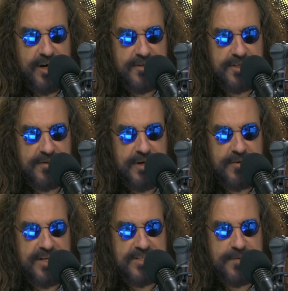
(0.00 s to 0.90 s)
also
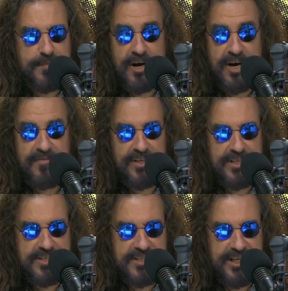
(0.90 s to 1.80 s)
known as the
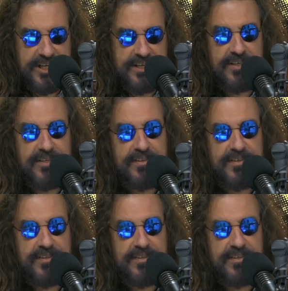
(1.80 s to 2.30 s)
Marvelous City,